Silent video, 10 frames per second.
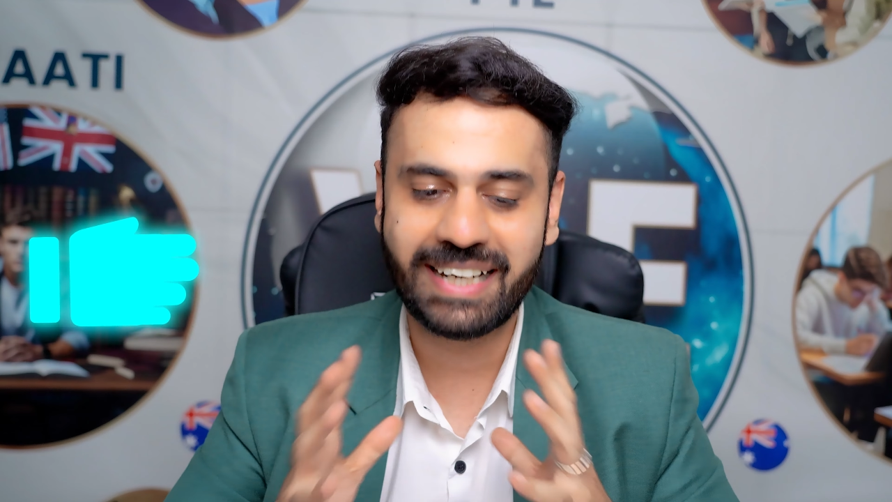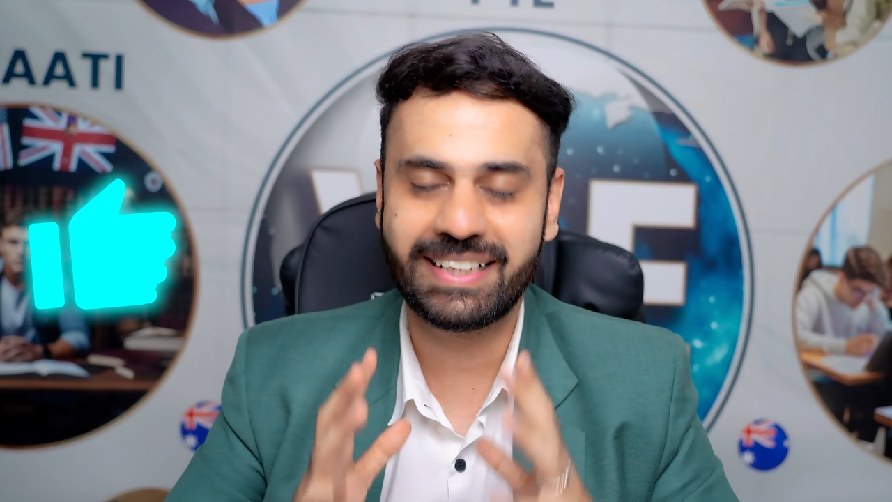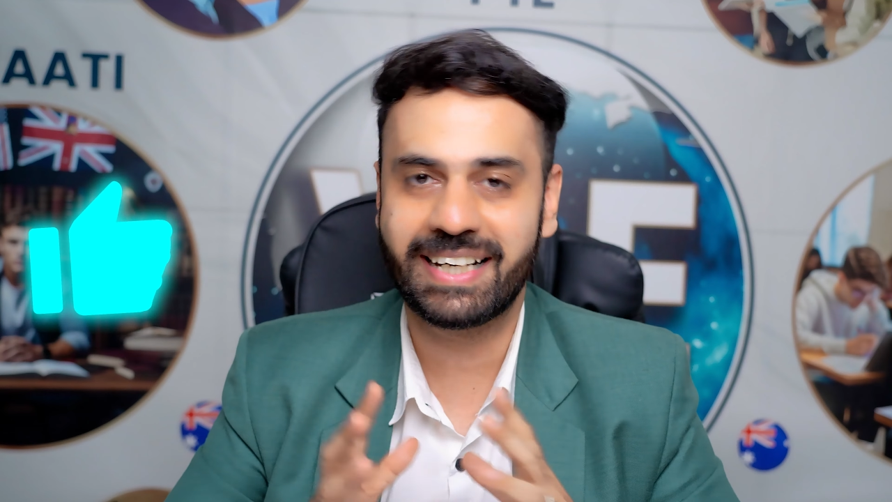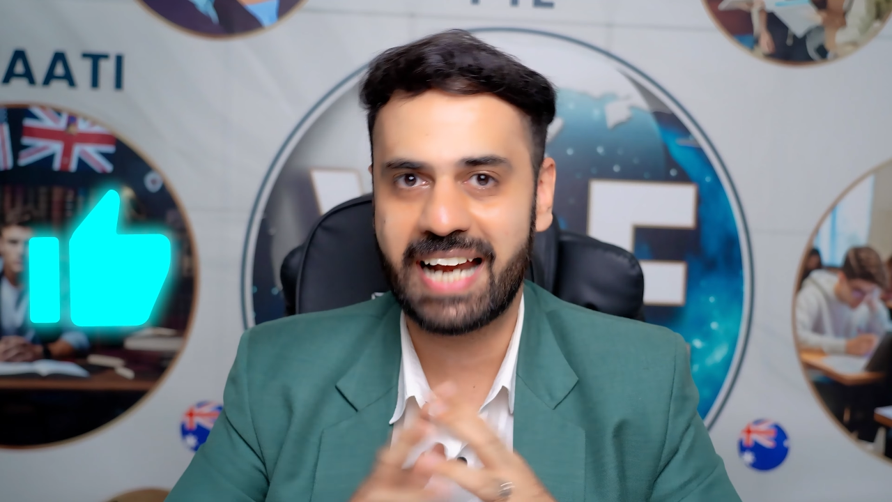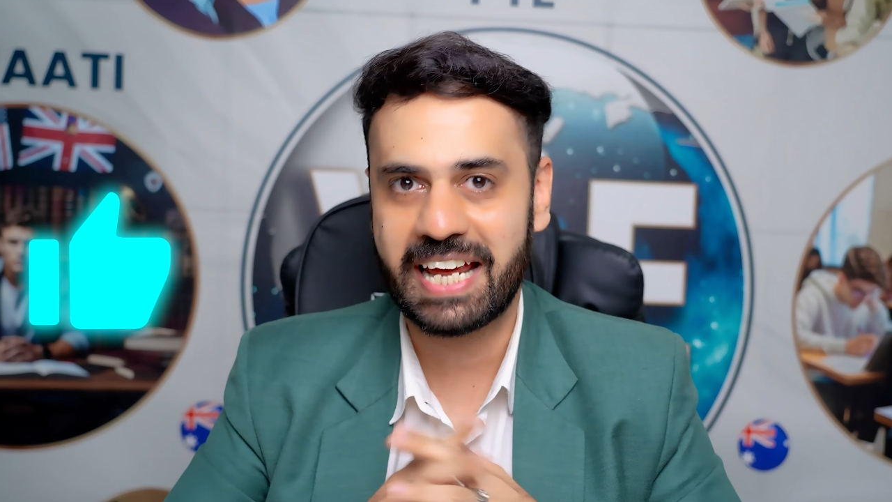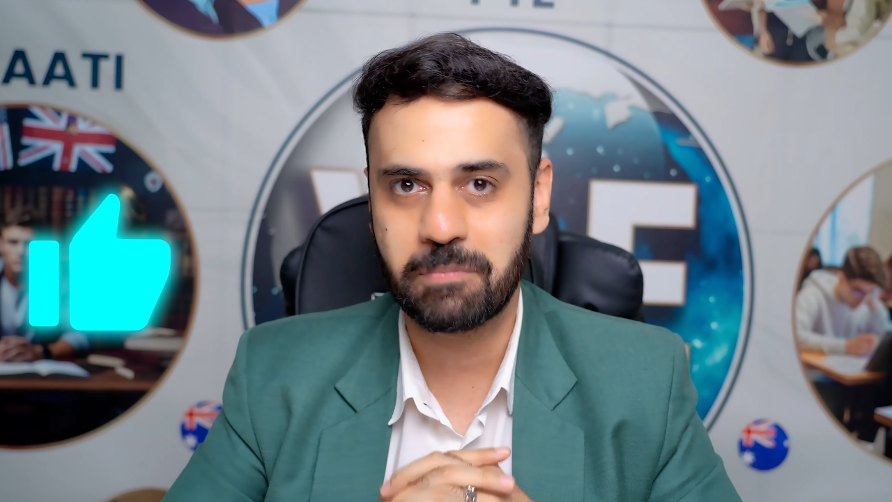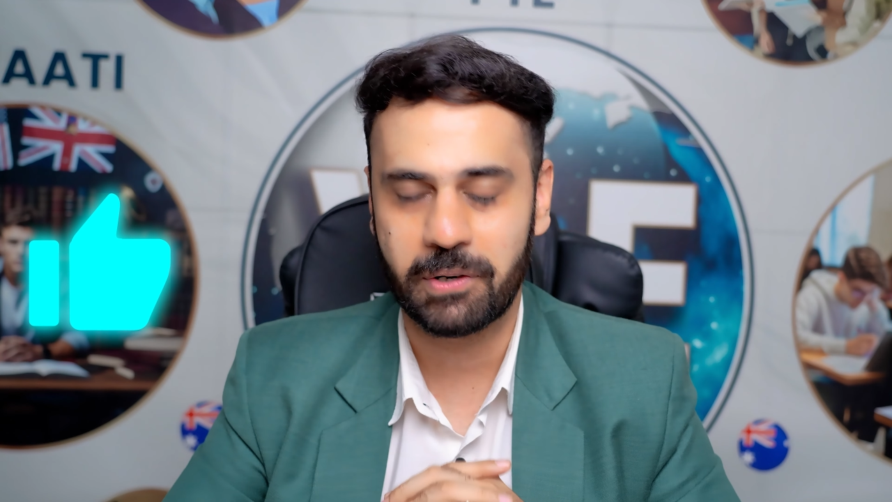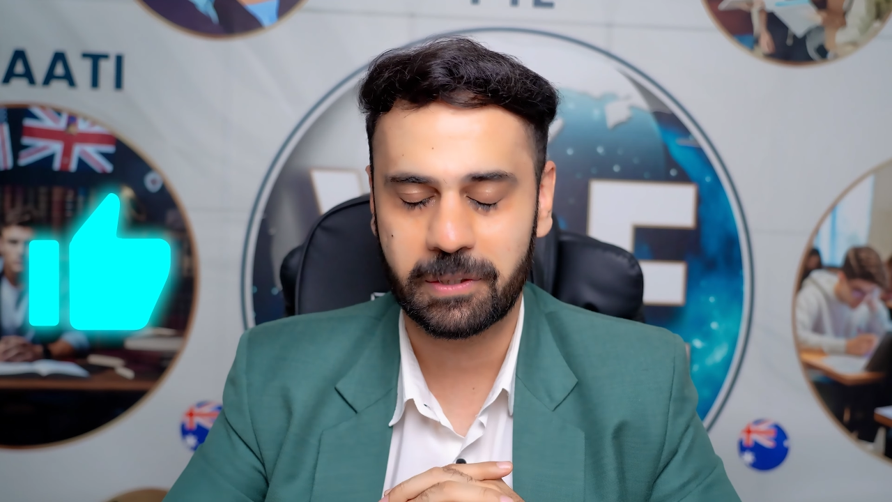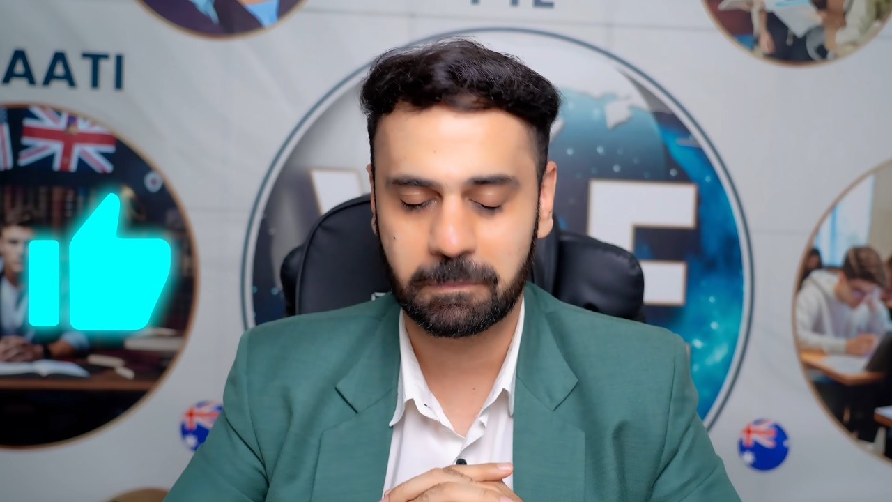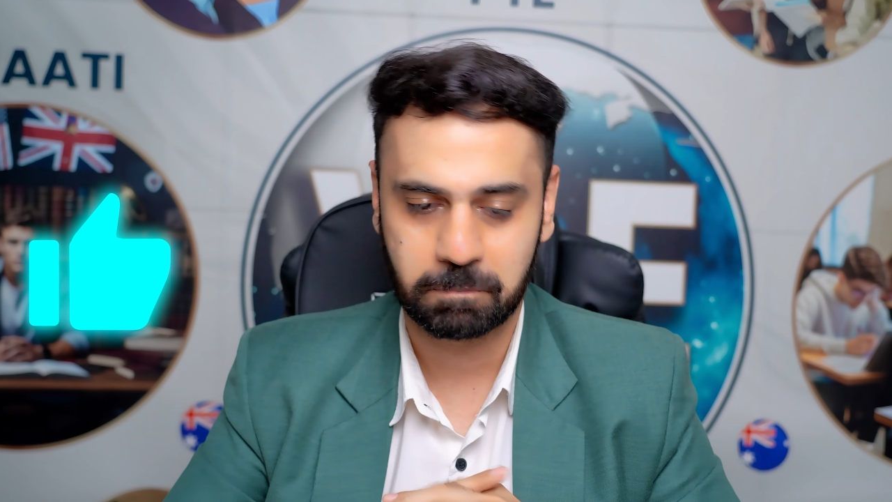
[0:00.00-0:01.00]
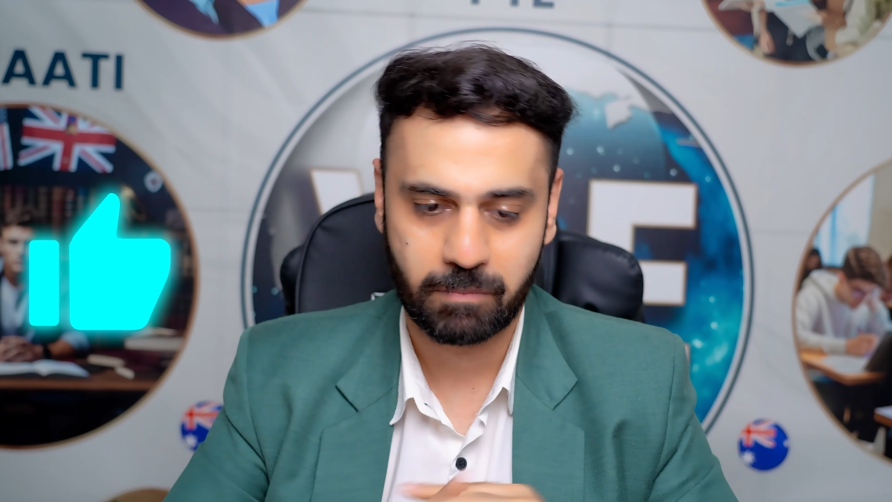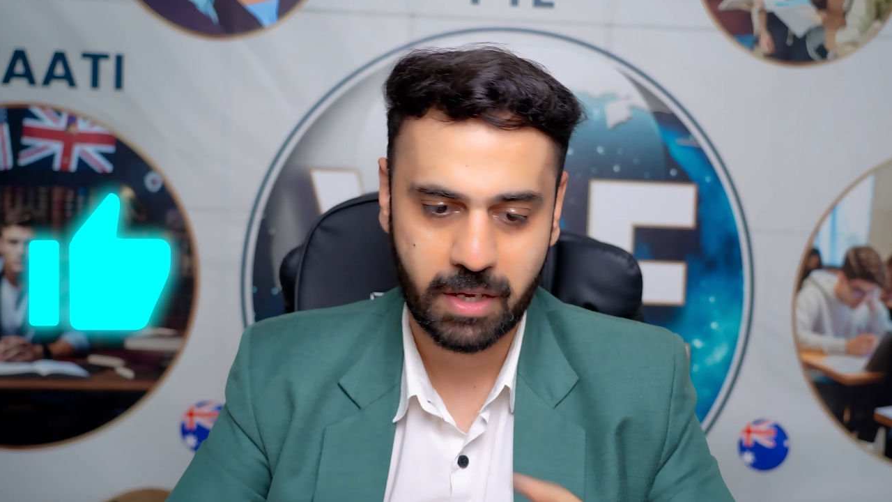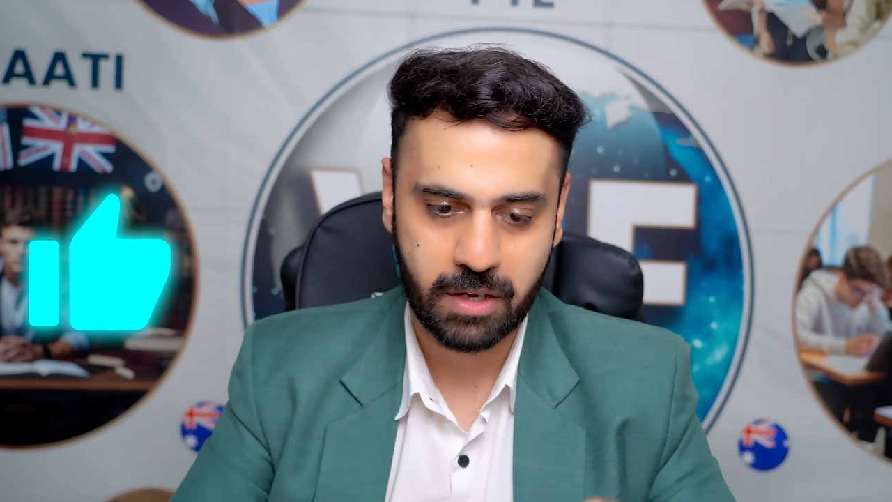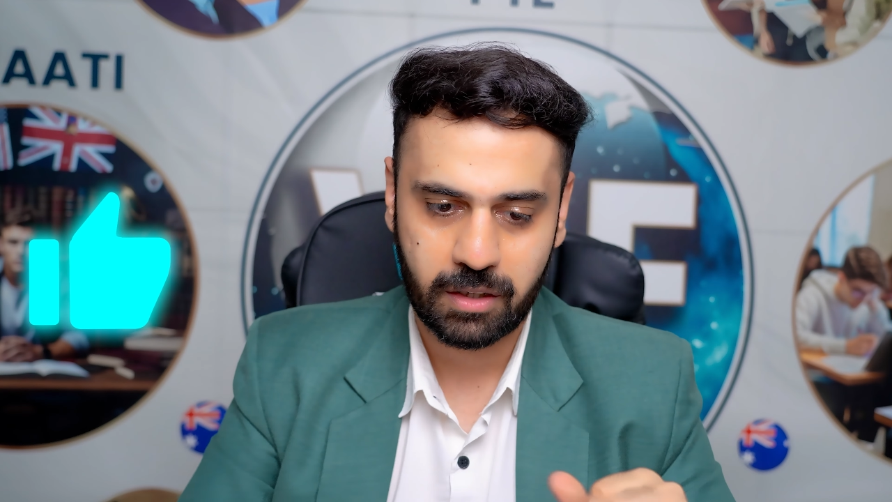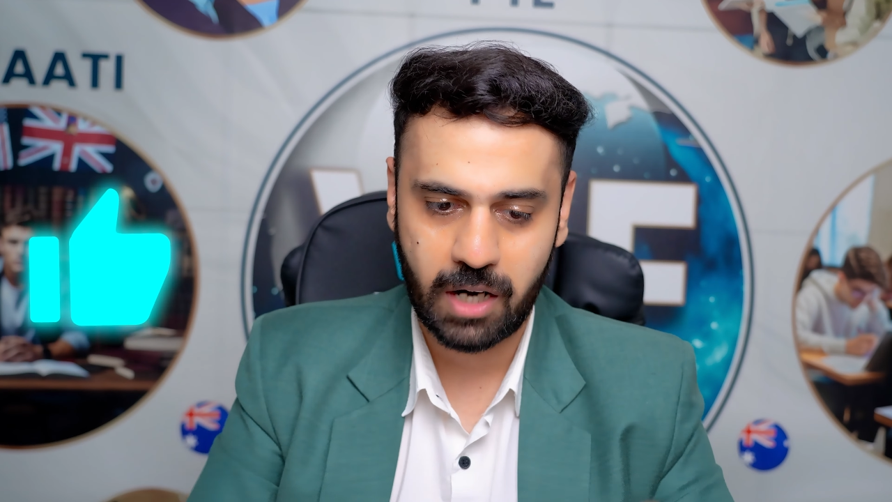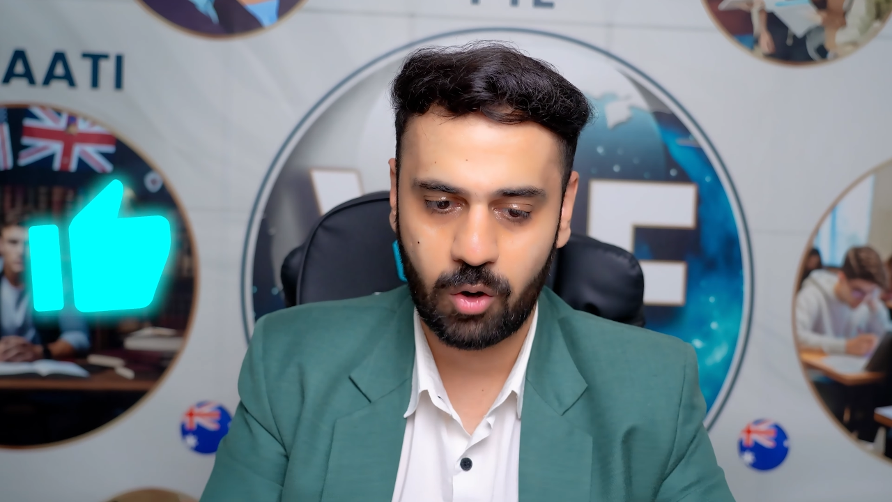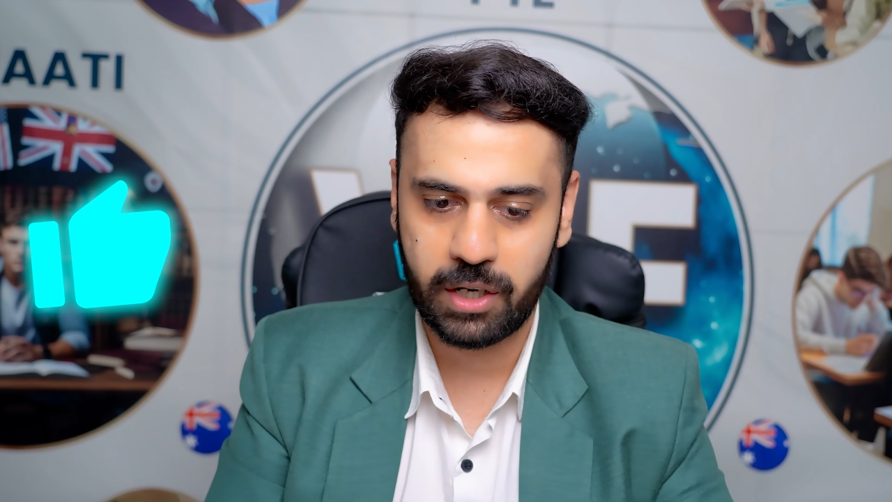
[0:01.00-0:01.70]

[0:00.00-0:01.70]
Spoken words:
hit that like button. Now